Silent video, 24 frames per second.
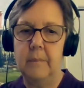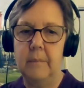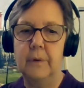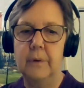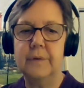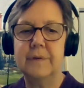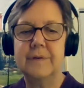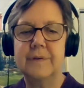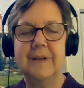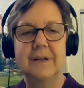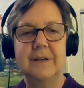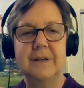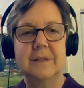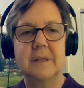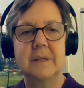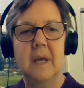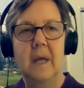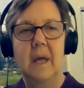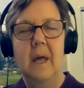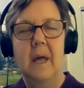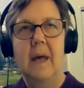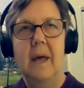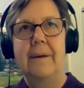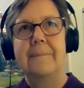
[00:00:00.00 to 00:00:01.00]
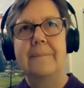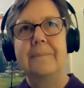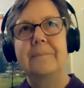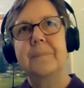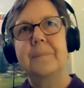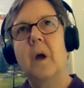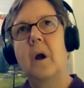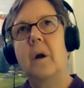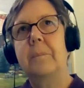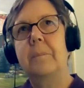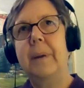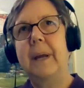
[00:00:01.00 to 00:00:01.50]
most things
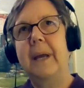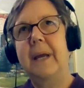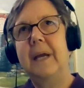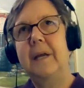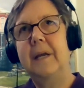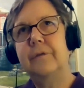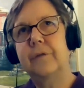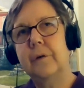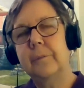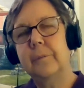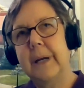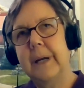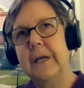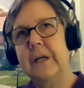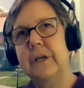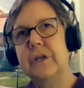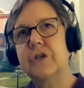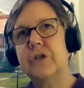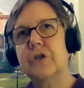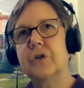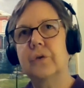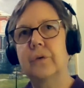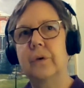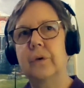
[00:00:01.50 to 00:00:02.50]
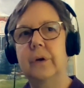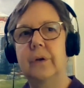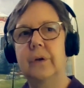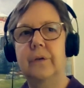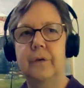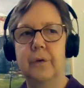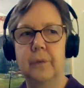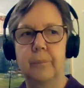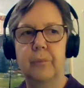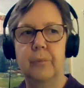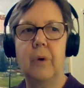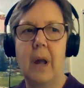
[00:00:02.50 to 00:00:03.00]
are paid for by
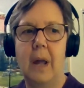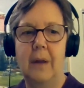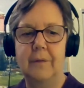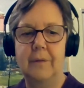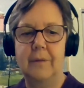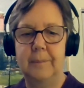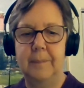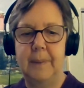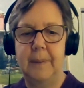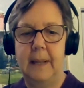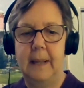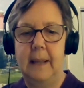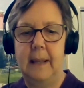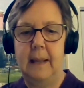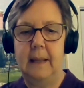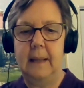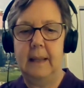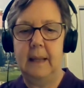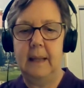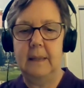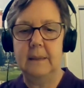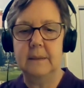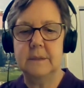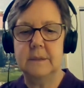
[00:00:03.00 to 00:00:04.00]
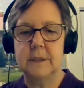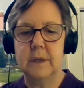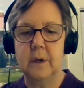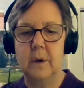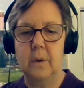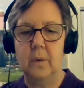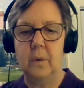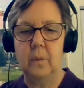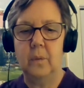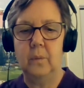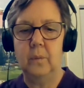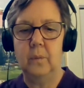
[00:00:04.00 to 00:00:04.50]
insurance or private pay. And
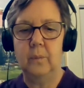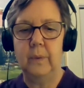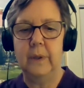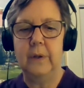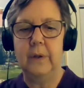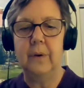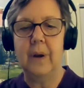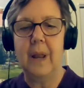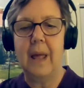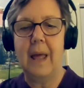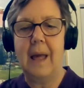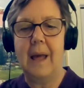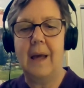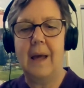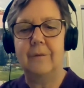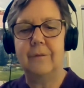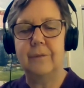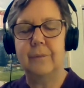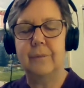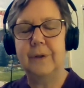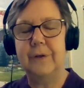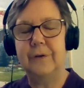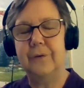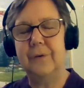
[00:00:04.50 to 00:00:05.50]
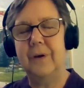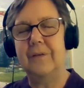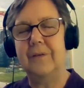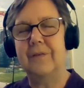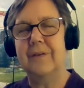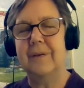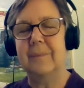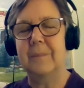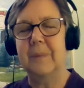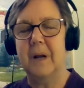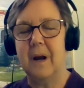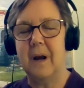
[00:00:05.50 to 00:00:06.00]
so we do have
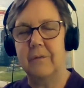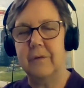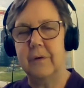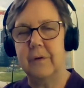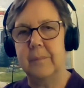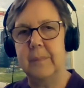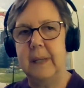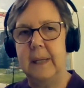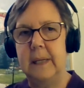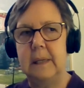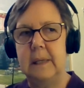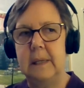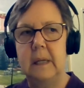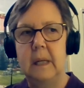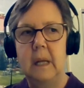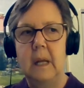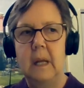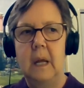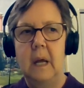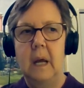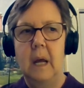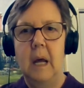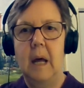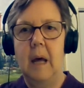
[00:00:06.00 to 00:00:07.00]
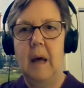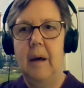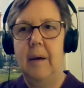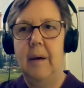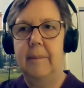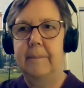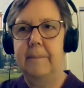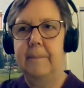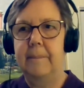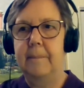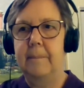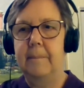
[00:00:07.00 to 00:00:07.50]
some government
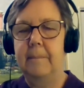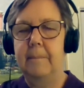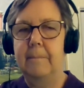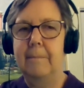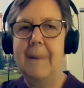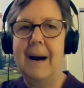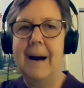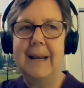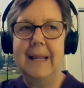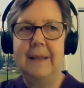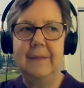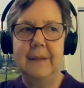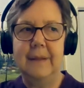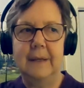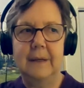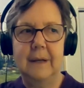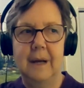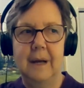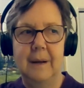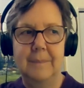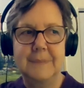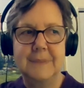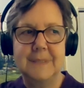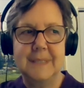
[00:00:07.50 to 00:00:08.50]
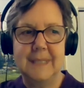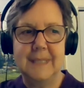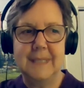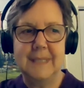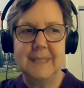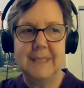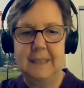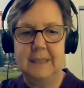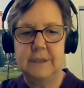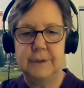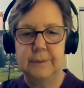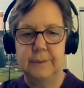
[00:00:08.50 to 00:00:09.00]
money that comes
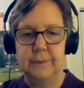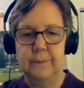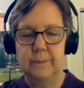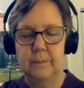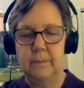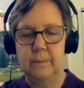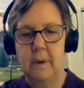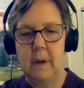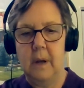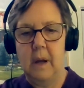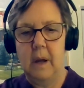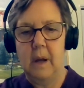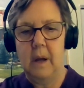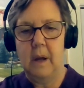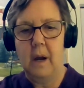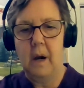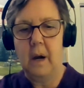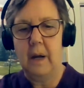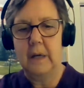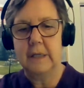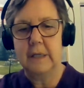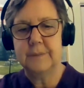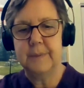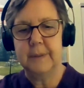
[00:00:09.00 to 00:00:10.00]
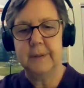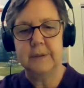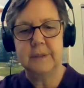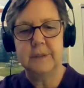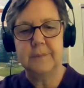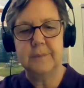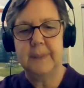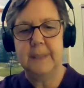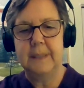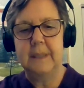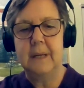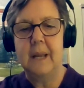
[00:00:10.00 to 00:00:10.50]
into our
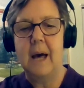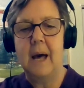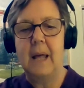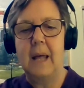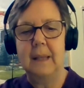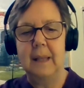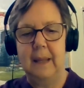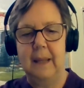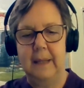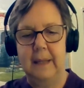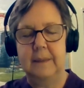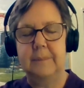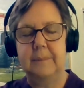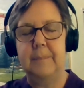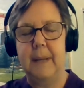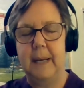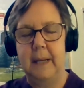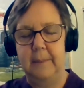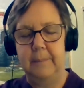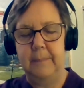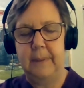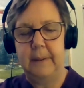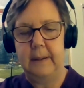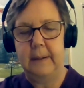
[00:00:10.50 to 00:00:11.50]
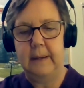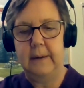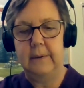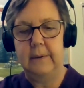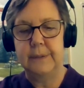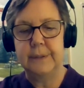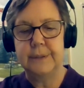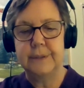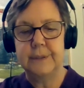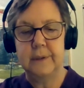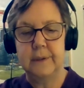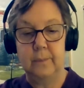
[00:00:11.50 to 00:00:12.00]
hospitals, but not like many
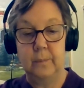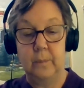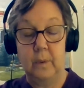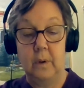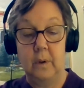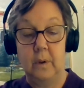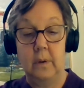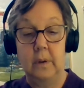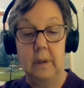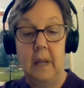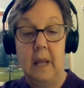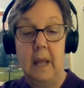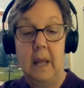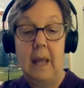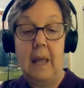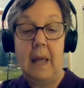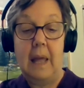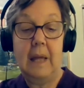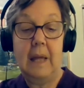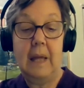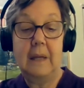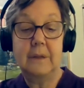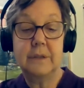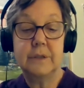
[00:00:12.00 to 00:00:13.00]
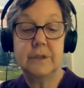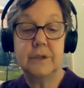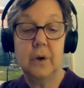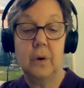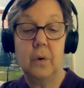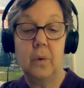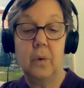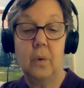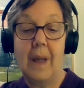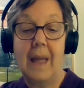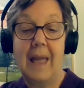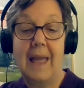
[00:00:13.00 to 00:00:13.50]
areas of the world. And
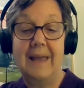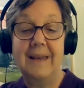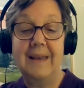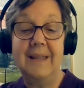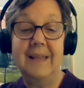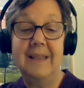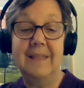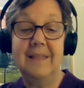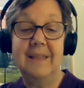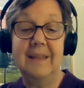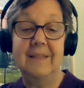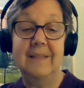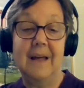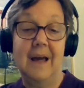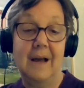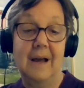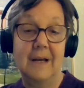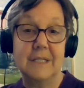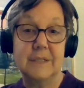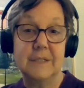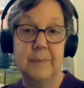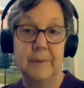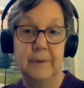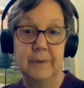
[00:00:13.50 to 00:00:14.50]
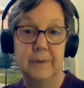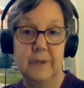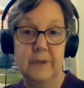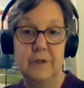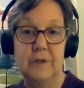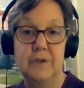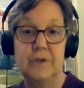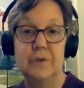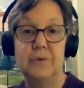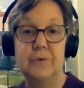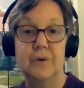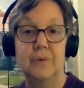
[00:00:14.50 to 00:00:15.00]
so anything the hospital
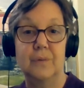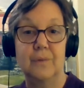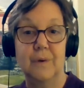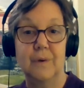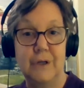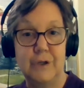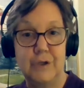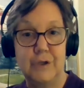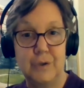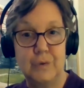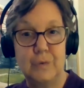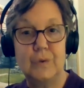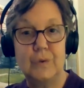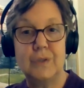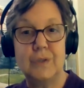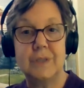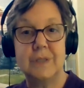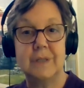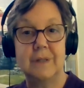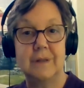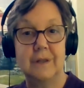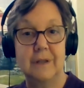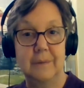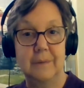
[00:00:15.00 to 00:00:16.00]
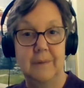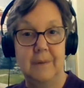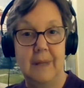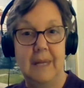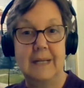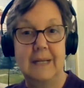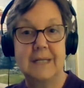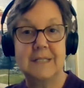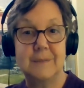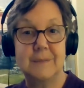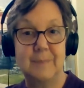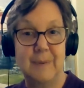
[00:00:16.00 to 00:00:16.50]
can do to reduce the
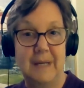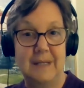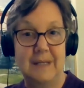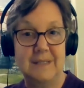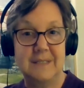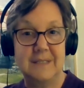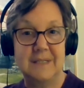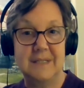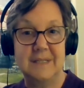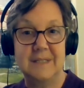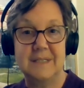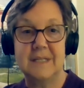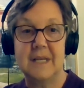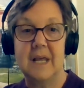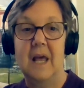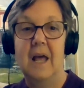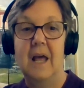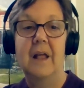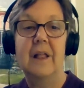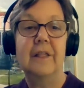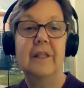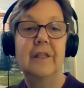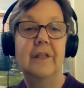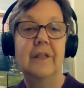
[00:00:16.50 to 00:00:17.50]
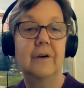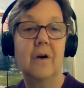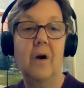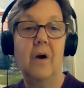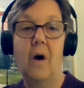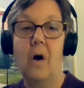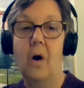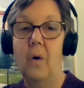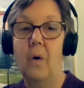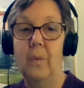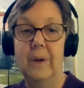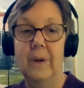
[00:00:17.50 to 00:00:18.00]
expenses,
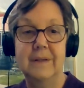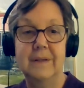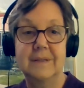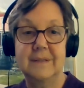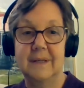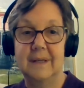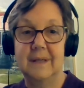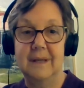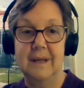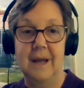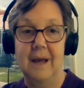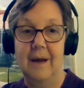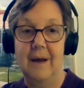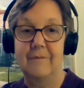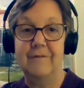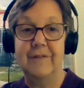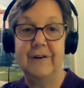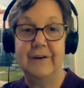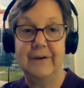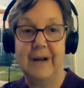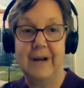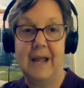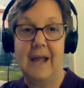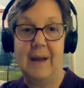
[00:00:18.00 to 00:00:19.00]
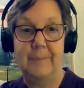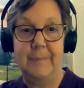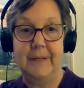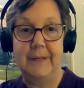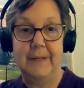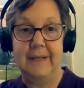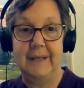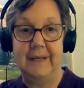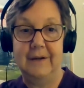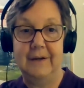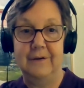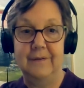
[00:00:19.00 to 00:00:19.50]
they're always very happy
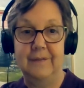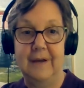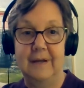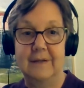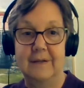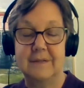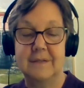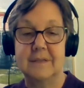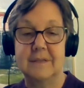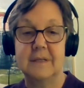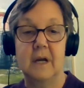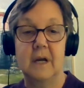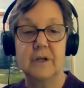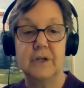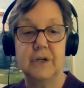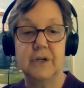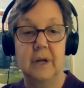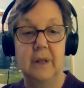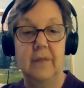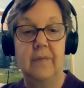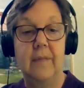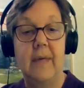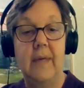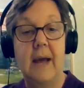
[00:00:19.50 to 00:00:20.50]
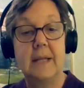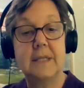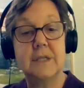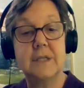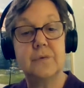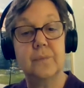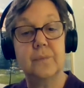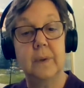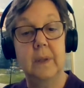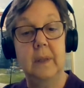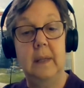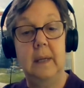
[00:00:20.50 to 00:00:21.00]
to hear that discussion. And
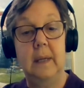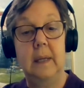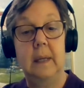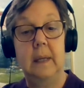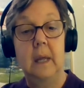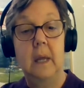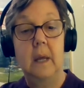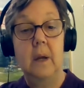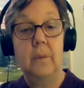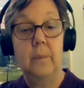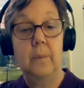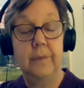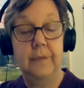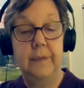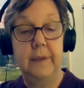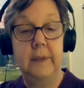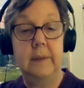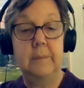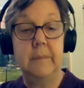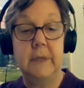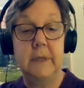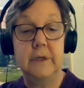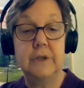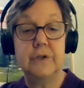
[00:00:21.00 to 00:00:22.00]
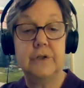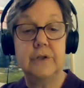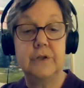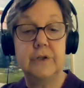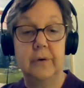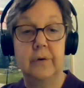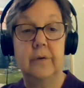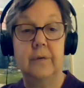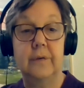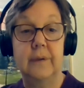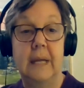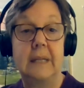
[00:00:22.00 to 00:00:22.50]
that's really with the
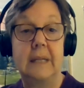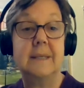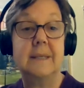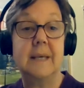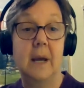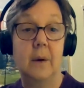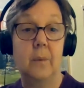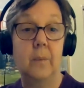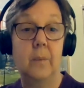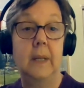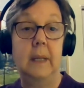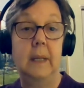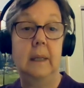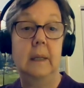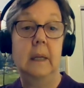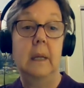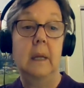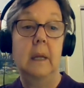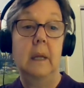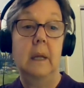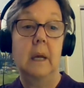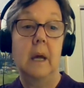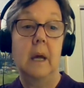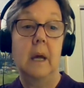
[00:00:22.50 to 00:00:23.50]
administrators, that's how we